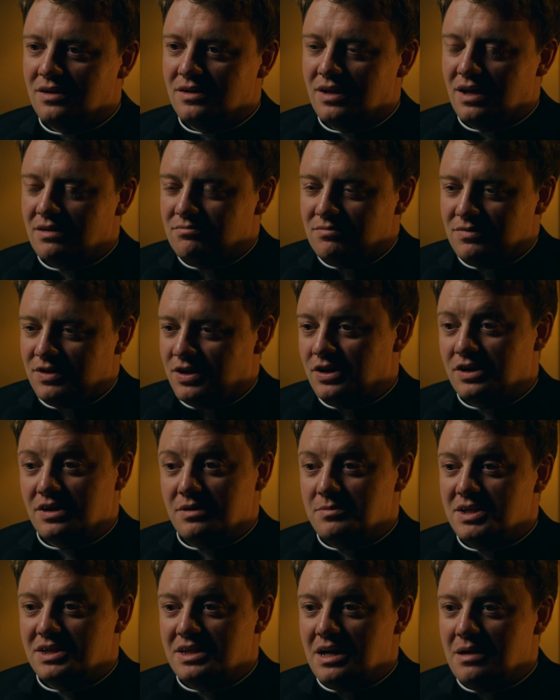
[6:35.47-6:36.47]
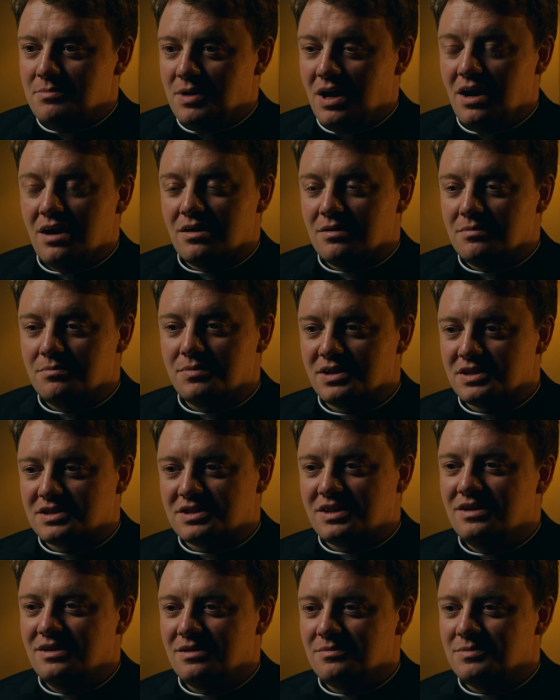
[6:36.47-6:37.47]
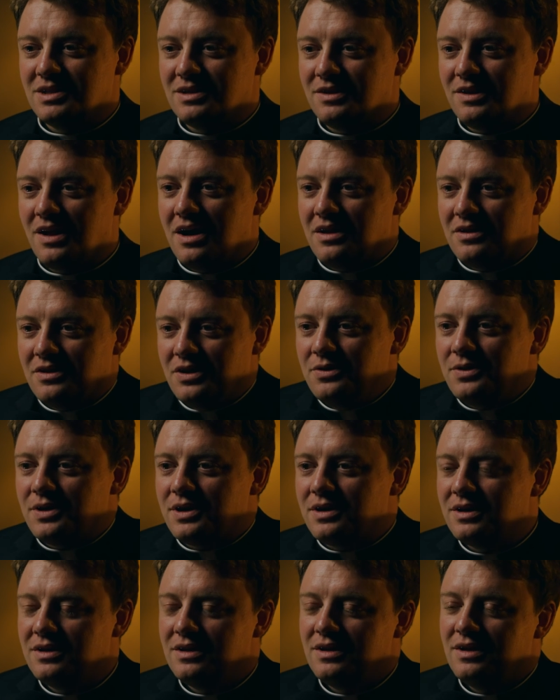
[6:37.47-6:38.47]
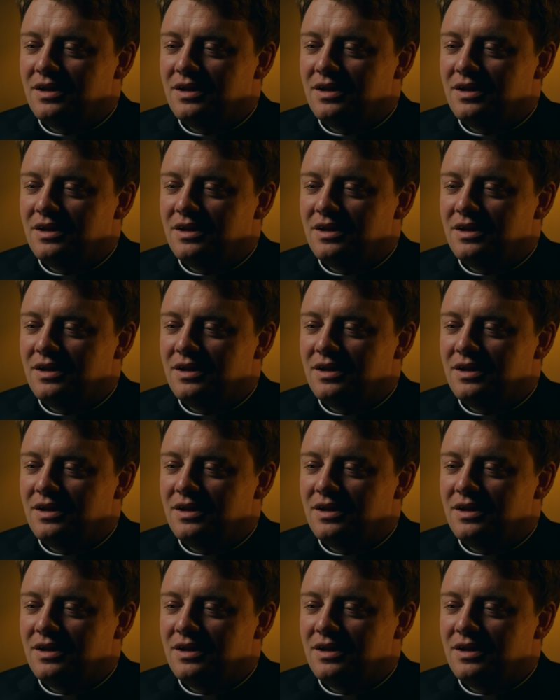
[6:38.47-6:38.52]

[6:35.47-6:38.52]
then they're going to meet that bar, but it's going to be a lot lower.